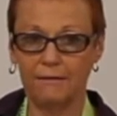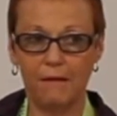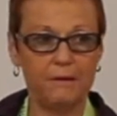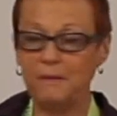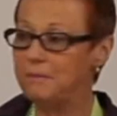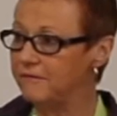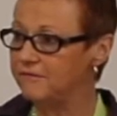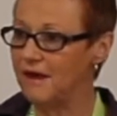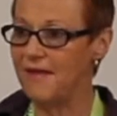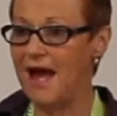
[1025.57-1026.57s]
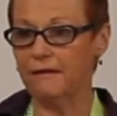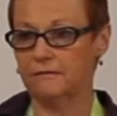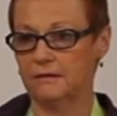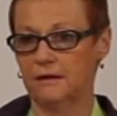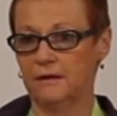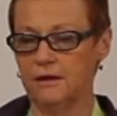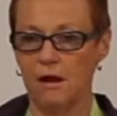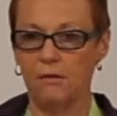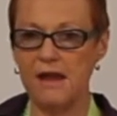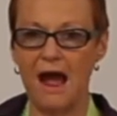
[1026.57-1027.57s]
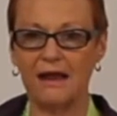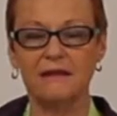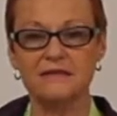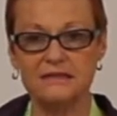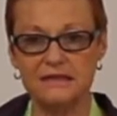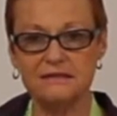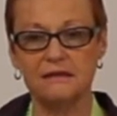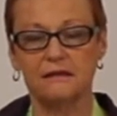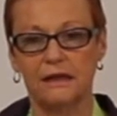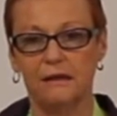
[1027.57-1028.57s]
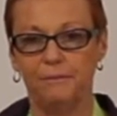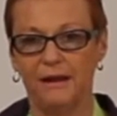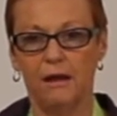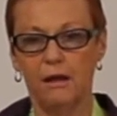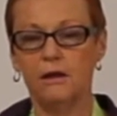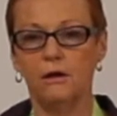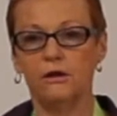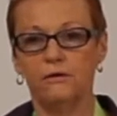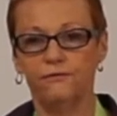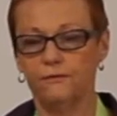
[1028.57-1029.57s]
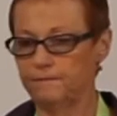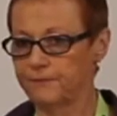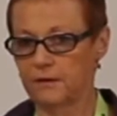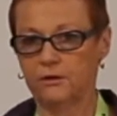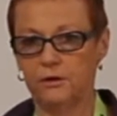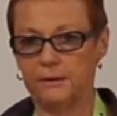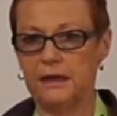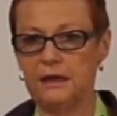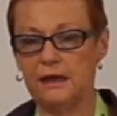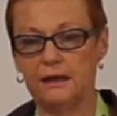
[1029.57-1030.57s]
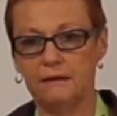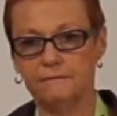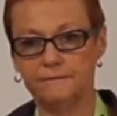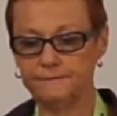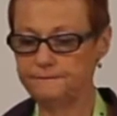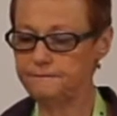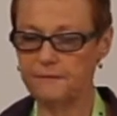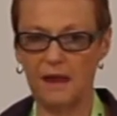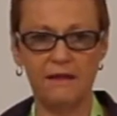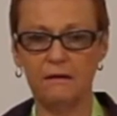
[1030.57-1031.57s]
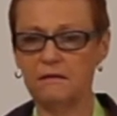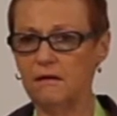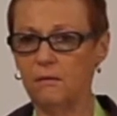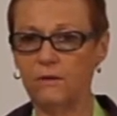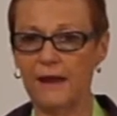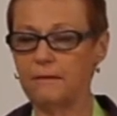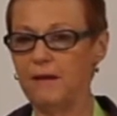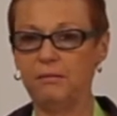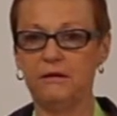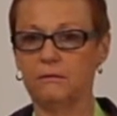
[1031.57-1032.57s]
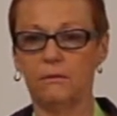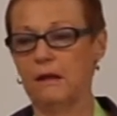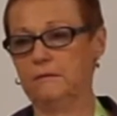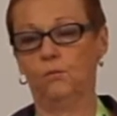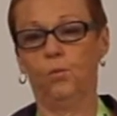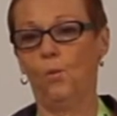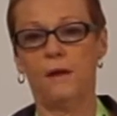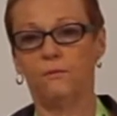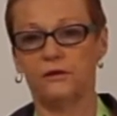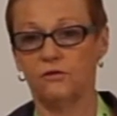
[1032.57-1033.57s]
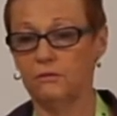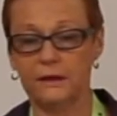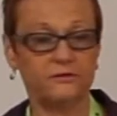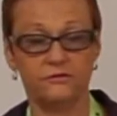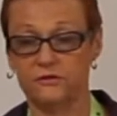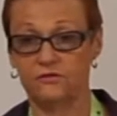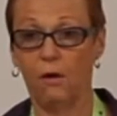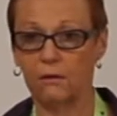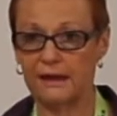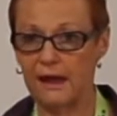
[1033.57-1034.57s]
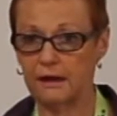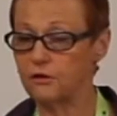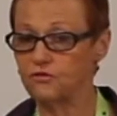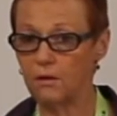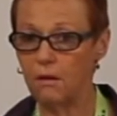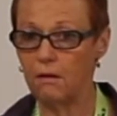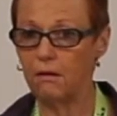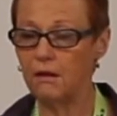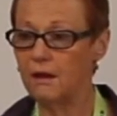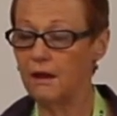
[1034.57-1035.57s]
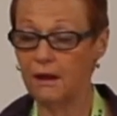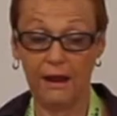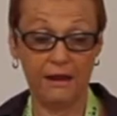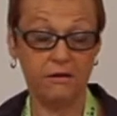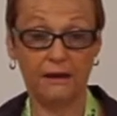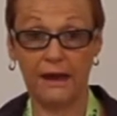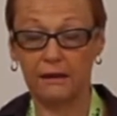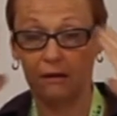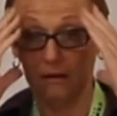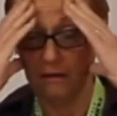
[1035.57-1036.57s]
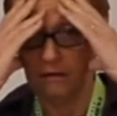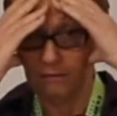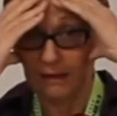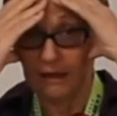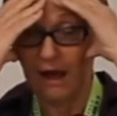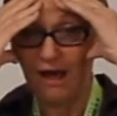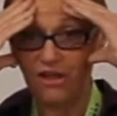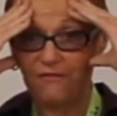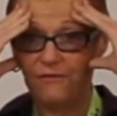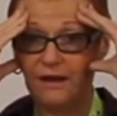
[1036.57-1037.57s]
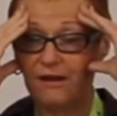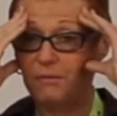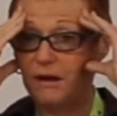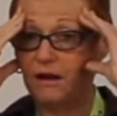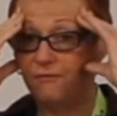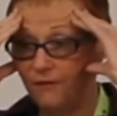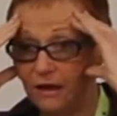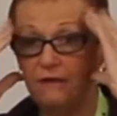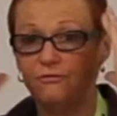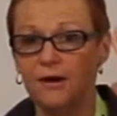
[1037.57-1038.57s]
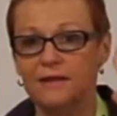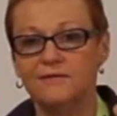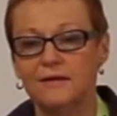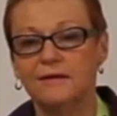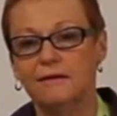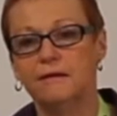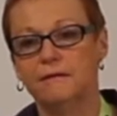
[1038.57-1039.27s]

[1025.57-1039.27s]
How many people have done that? You know, not consistently, but you know, you're eating, and then, you know, like maybe you're 1 week, 2 weeks, you're just totally out of control, and you're like, oh my gosh, I feel like I've been on a feeding frenzy,